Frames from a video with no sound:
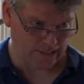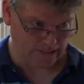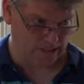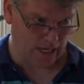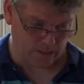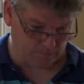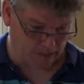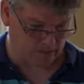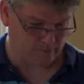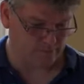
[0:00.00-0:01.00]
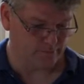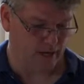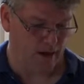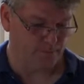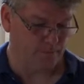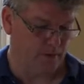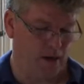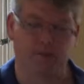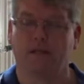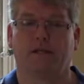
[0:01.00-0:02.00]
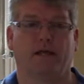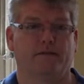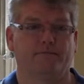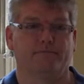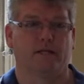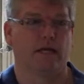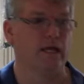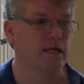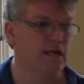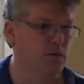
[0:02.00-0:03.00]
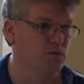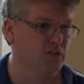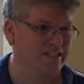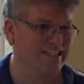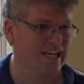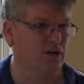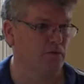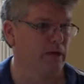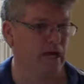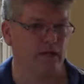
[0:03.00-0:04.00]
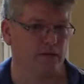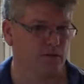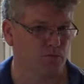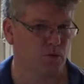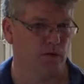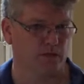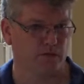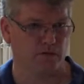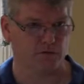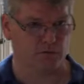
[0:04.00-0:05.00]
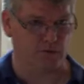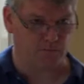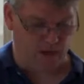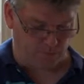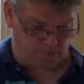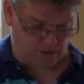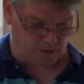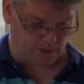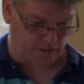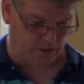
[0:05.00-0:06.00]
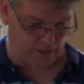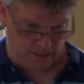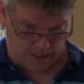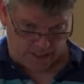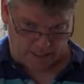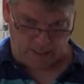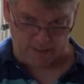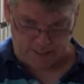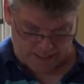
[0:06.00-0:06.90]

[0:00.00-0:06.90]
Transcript: he's saying, Man, I'm, I'm content. It, he was a single man at this point. This is what the Bible makes clear in